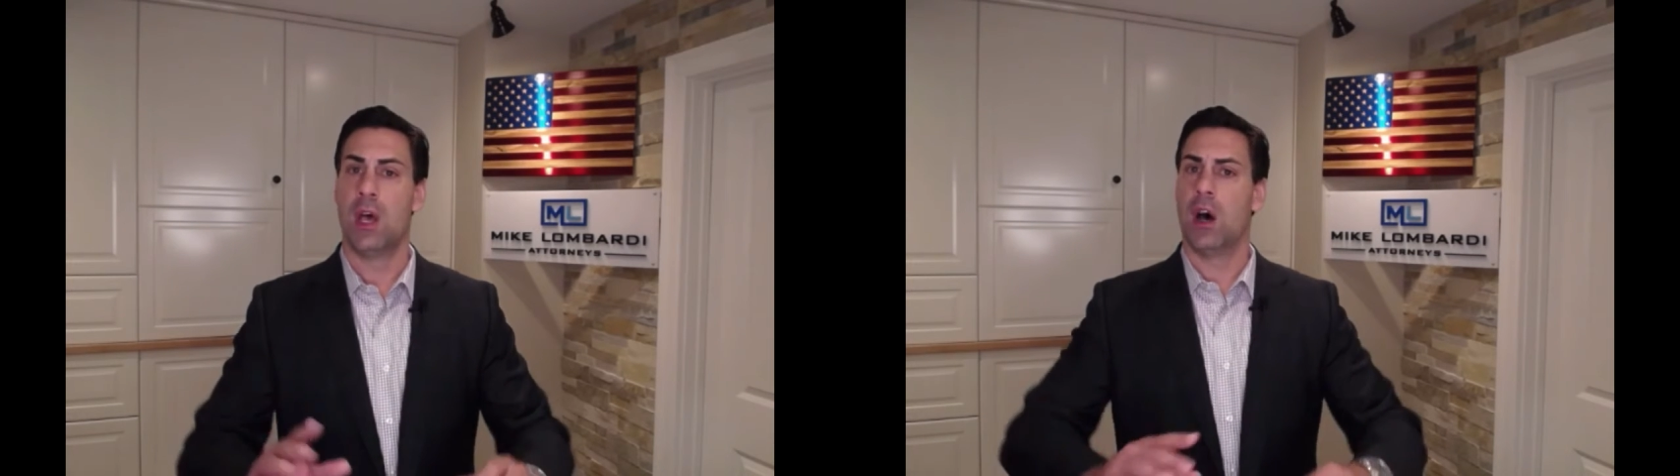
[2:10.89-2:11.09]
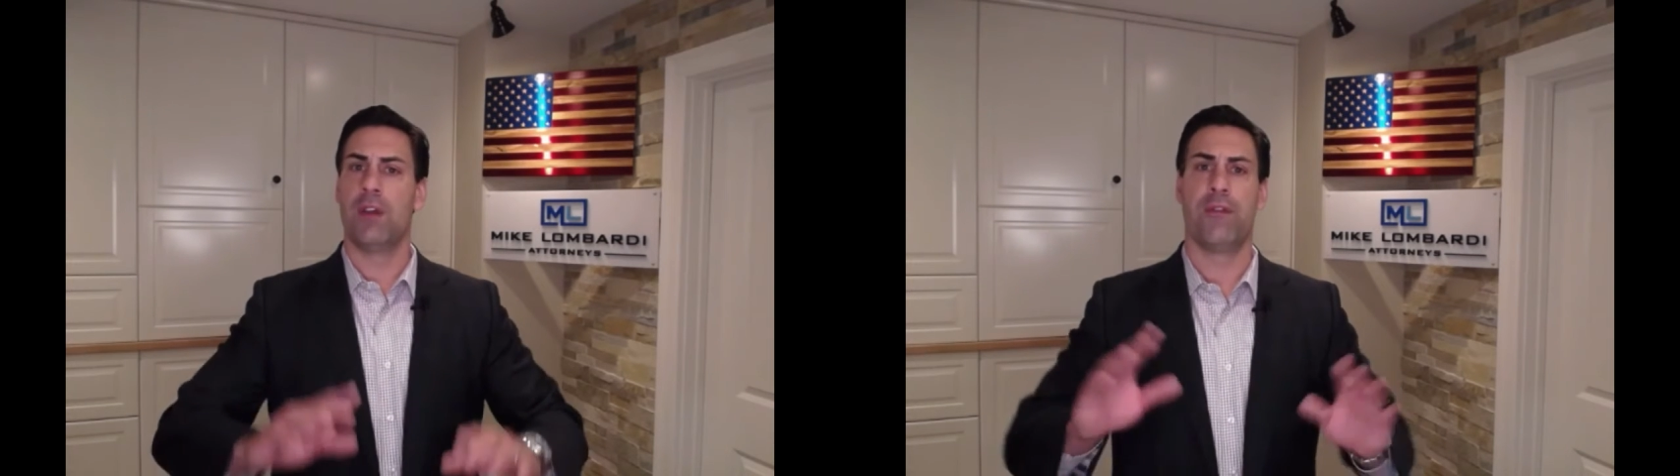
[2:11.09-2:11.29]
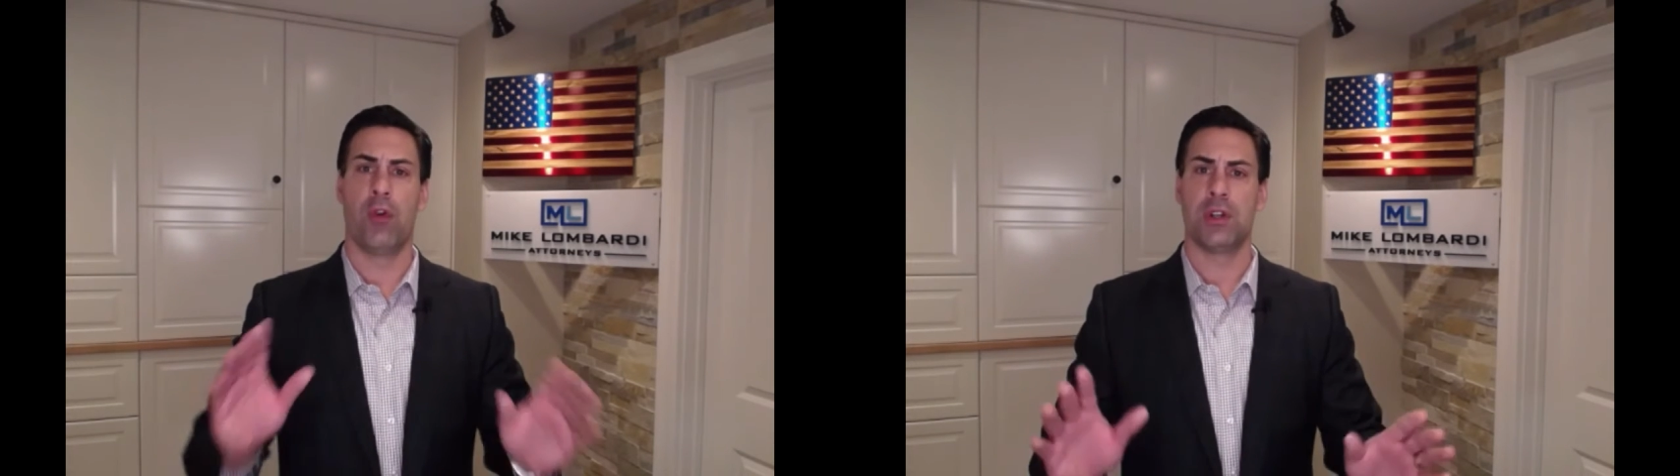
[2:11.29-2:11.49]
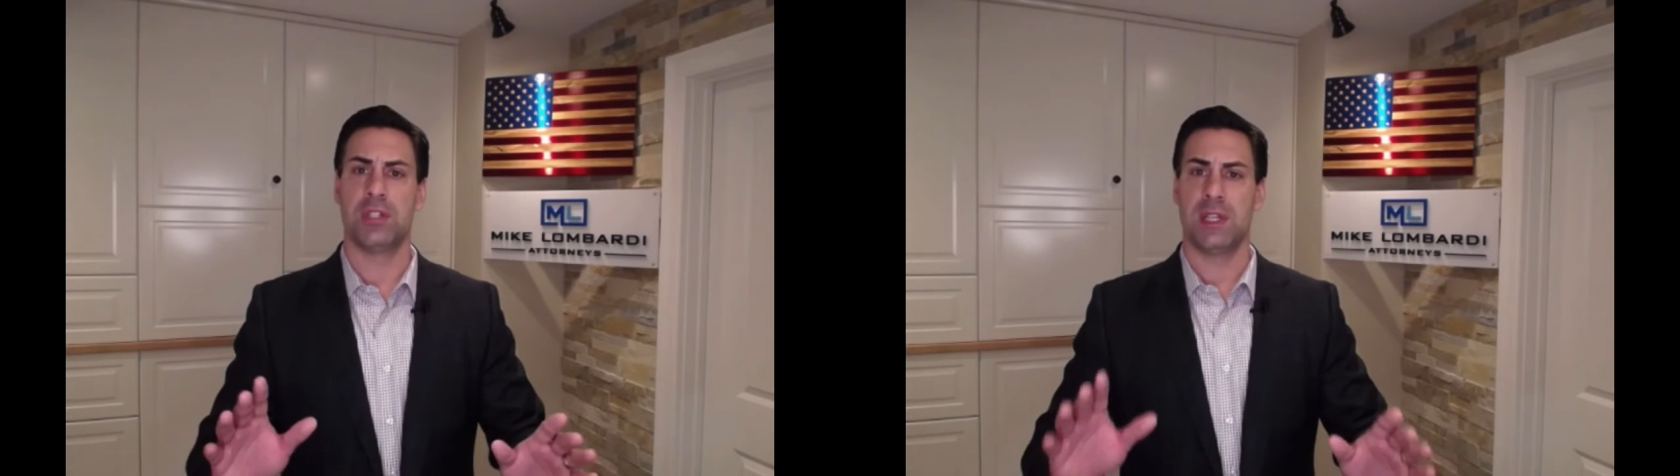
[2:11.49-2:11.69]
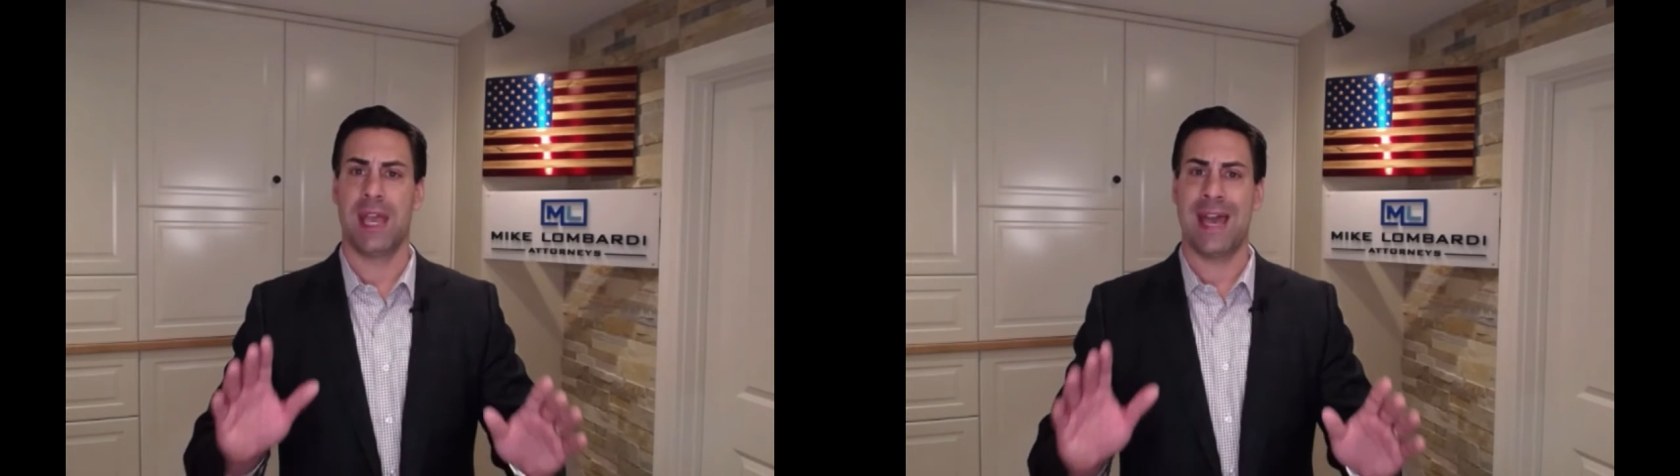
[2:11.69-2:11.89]

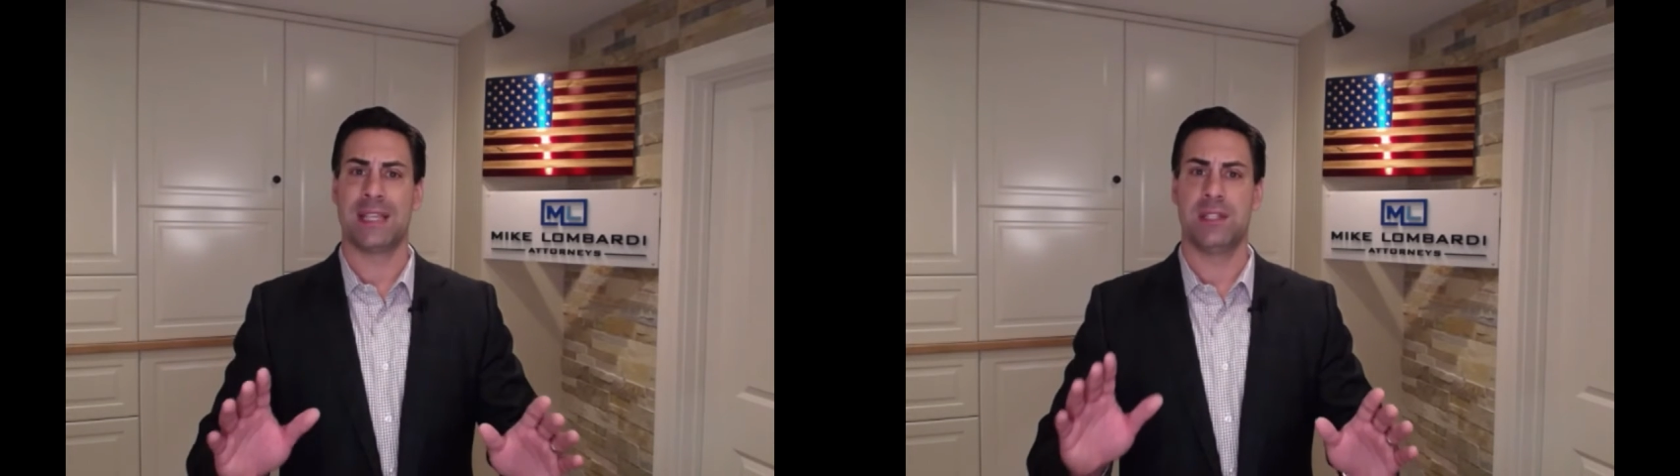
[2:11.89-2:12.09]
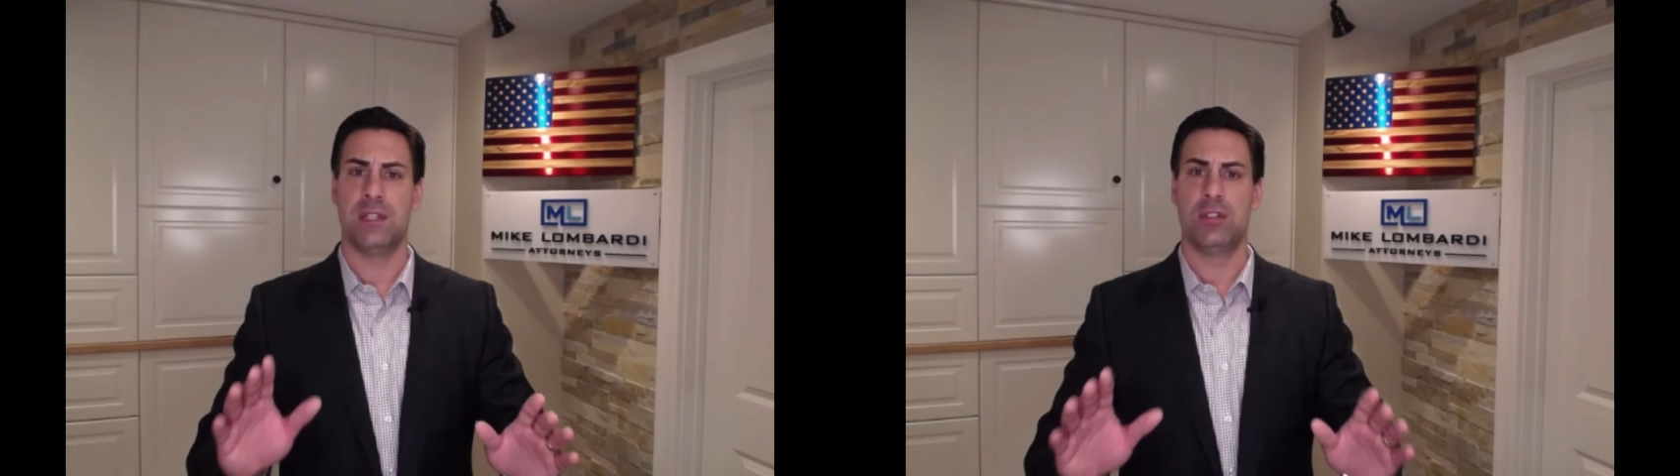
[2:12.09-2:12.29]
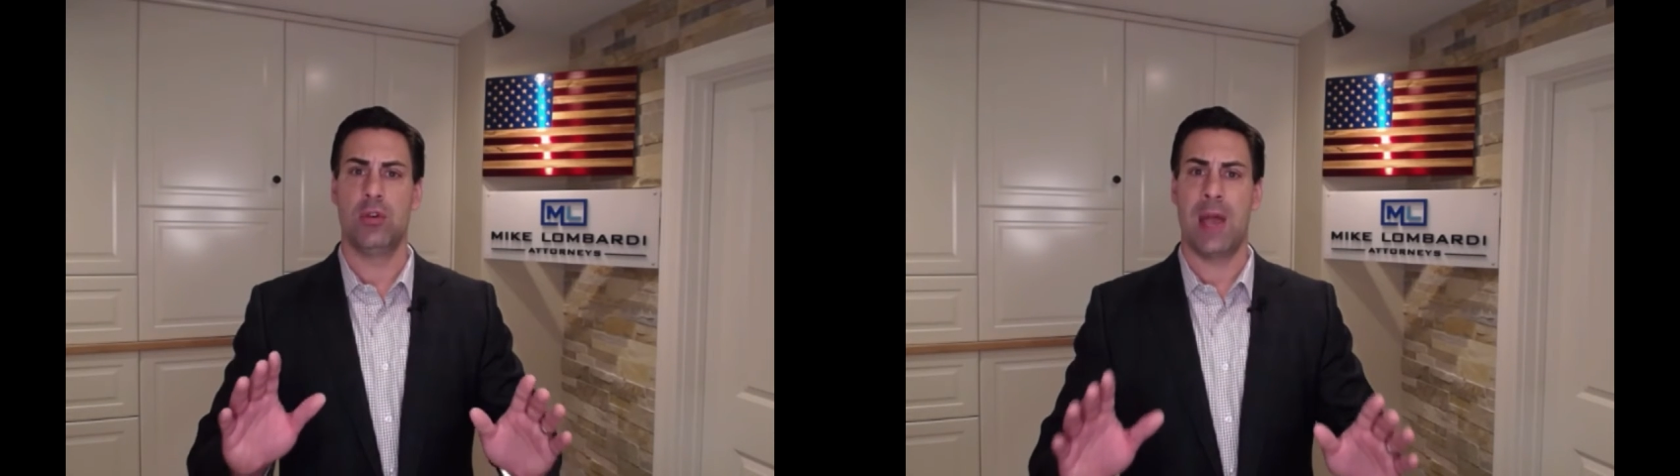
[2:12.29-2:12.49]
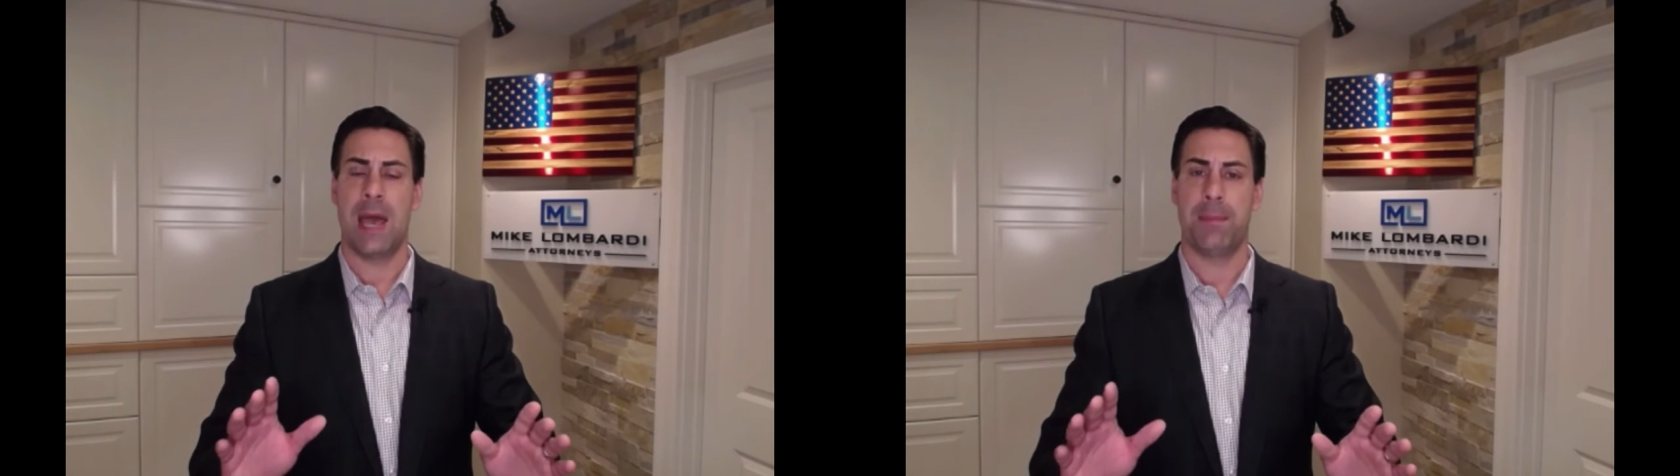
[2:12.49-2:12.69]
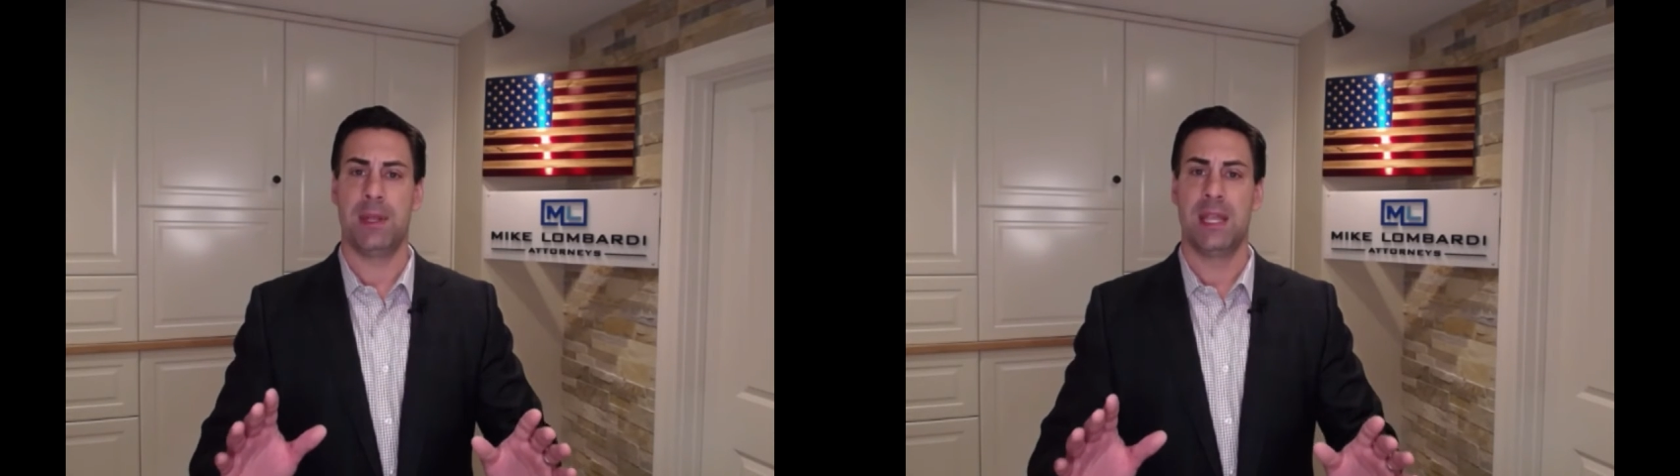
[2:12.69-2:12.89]
Unfortunately, accidents do
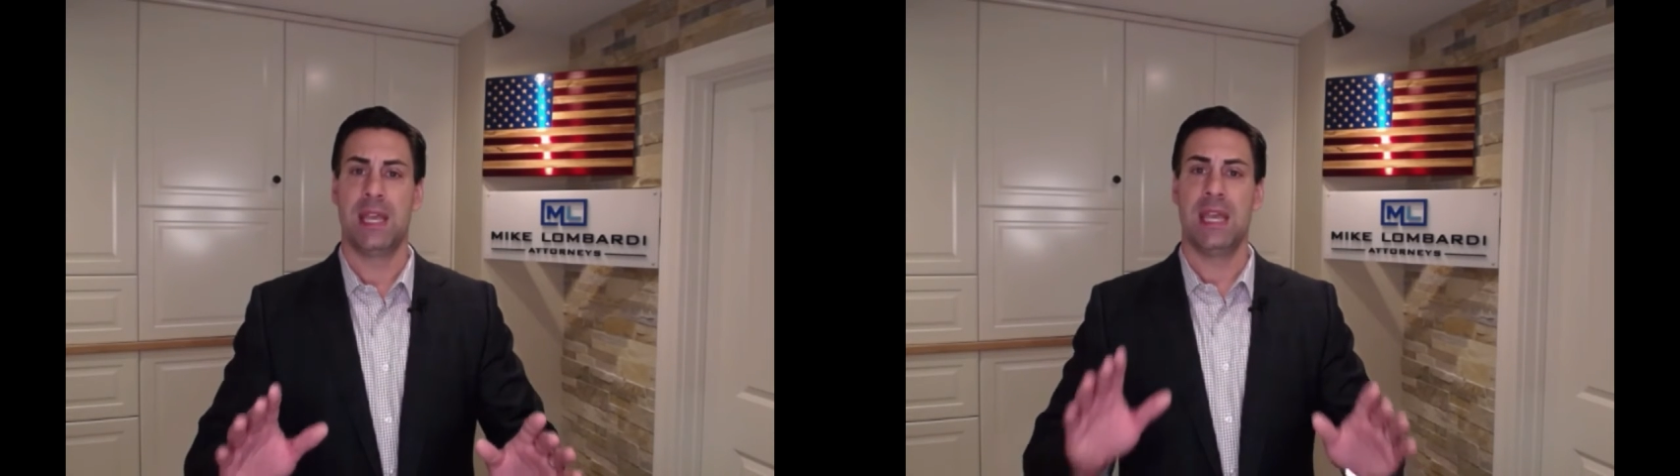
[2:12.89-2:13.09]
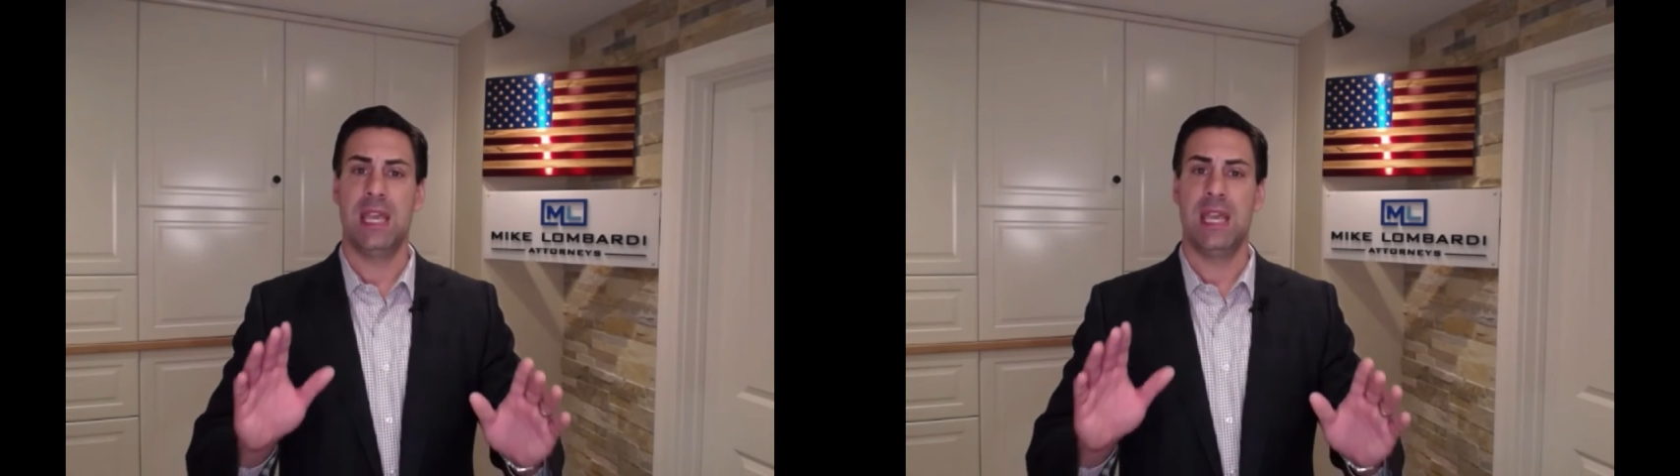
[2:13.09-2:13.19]
happen